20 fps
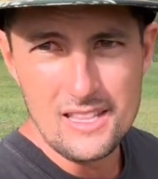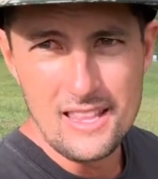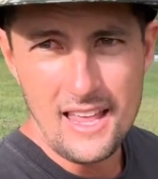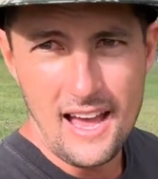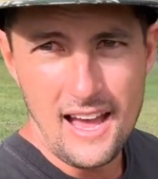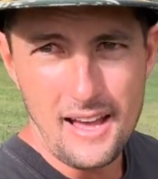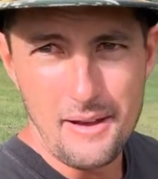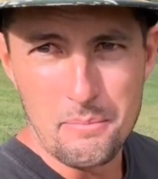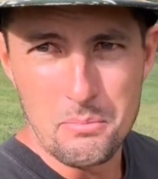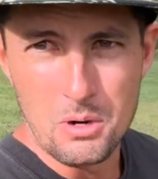
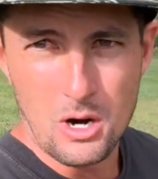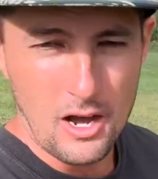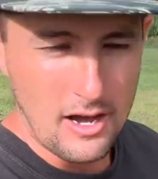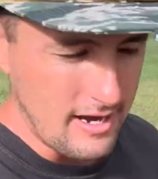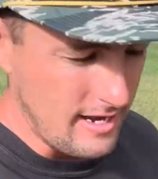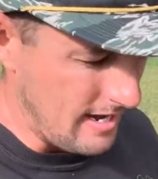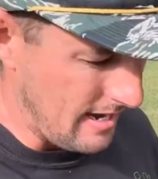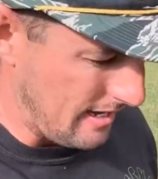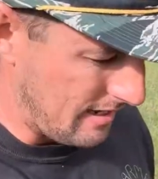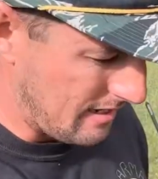that
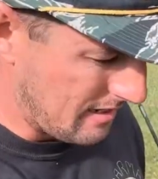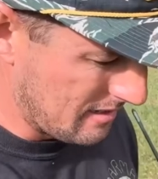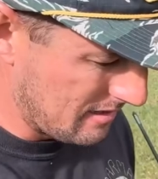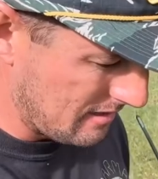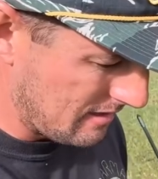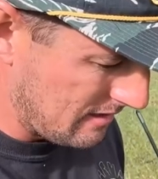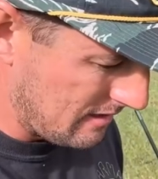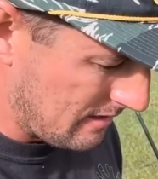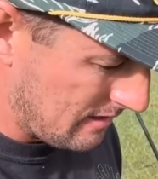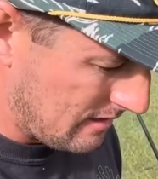broadhead.
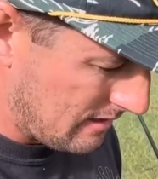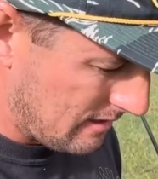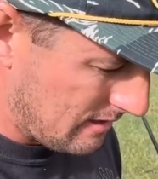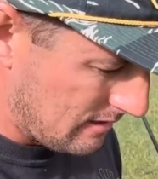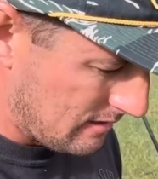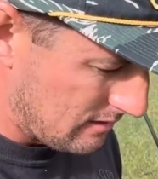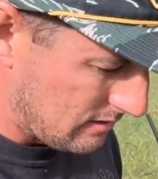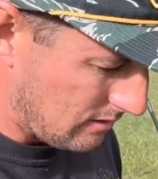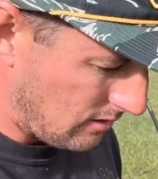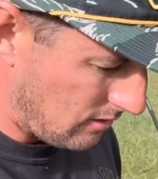
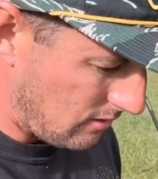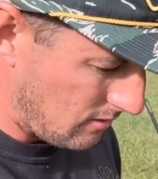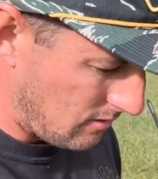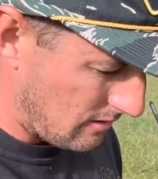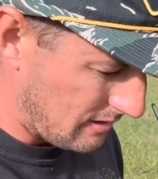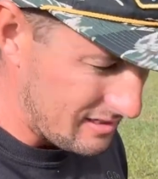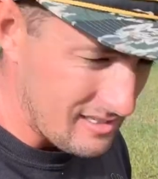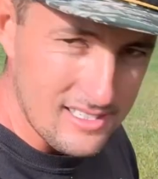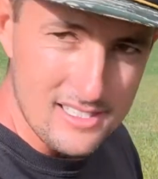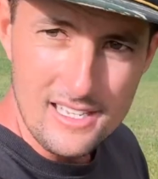So
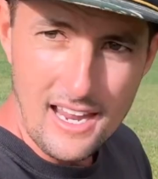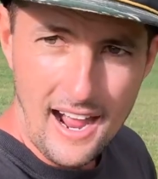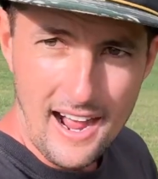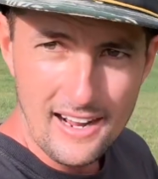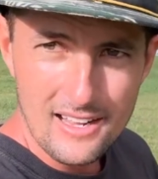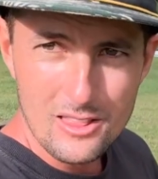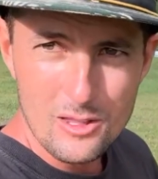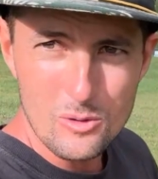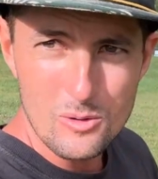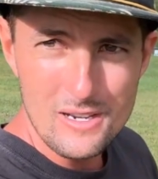let's
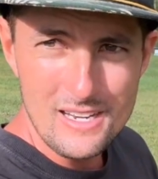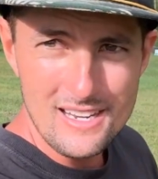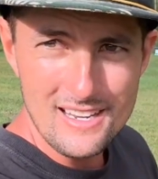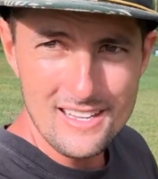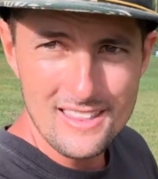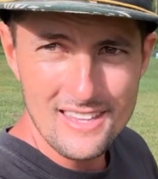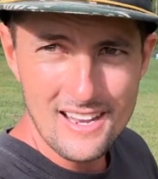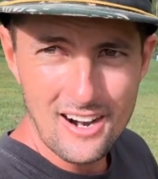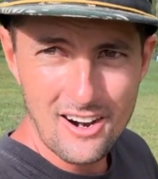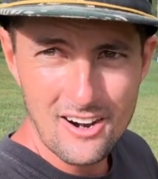stack 3
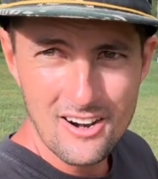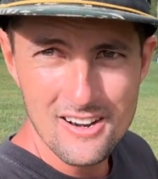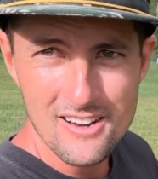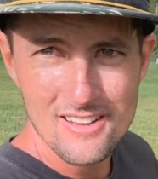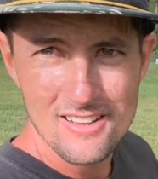in there.